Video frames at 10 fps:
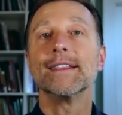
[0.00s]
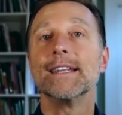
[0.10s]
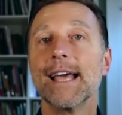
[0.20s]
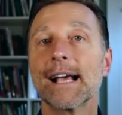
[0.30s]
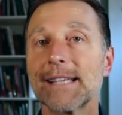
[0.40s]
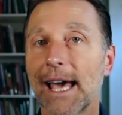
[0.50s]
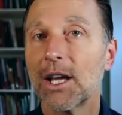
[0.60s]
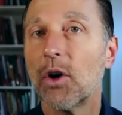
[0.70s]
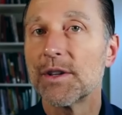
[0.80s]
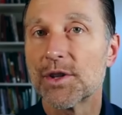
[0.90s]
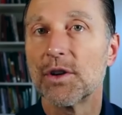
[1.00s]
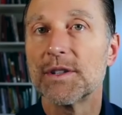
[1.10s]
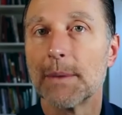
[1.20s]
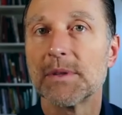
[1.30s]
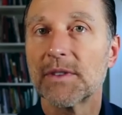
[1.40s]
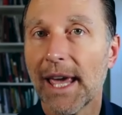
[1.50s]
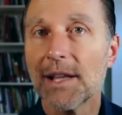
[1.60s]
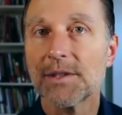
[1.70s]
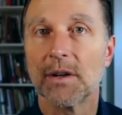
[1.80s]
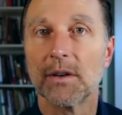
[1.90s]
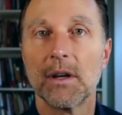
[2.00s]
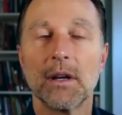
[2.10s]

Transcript: The next category, certain types of cancer,